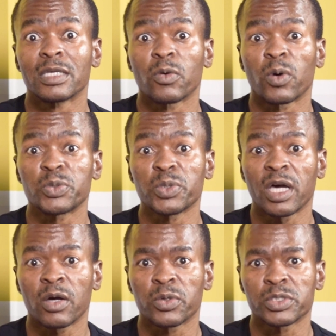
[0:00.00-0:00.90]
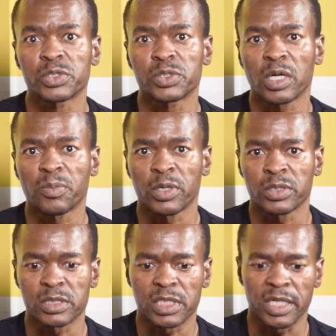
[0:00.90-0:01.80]
What we are going to talk about
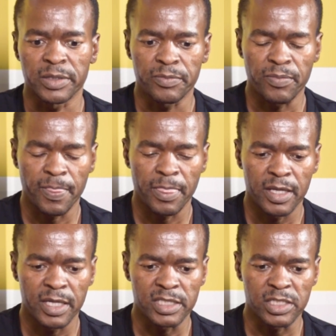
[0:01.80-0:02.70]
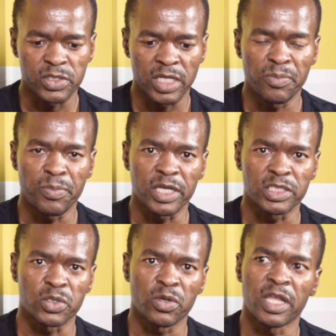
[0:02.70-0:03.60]
today has actually
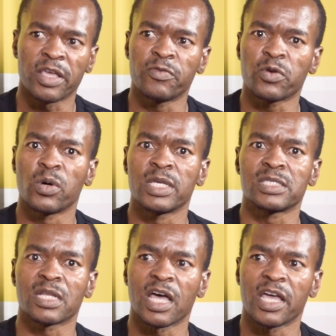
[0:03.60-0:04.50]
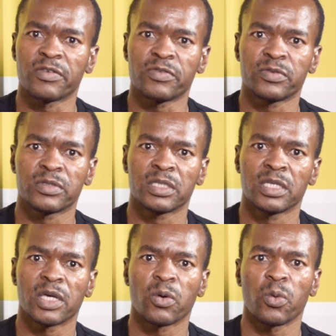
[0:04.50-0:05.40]
impacted on everyone's life,
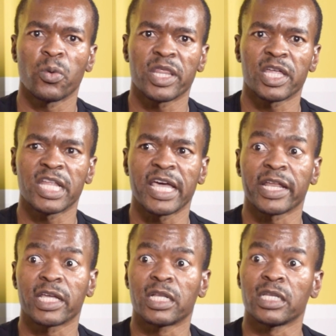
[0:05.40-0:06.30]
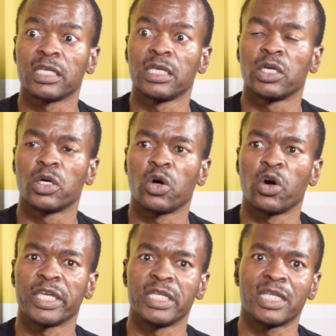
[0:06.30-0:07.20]
whether directly
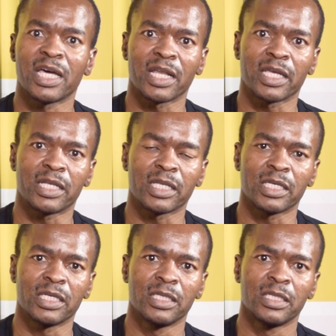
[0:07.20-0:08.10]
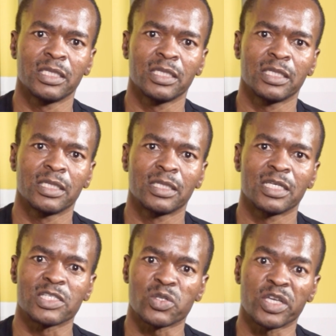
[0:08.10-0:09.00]
or indirectly,
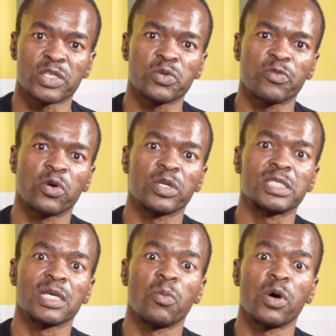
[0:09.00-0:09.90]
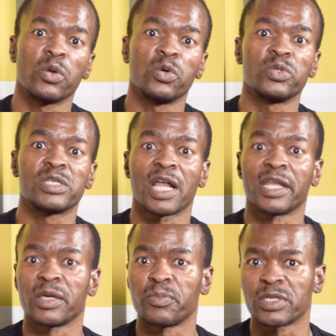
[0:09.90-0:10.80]
as long as you've got someone who's
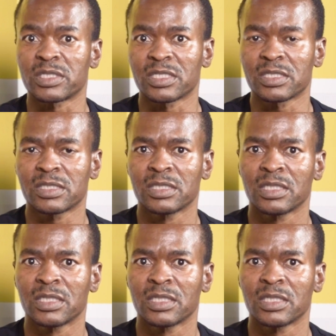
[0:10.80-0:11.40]
running a business,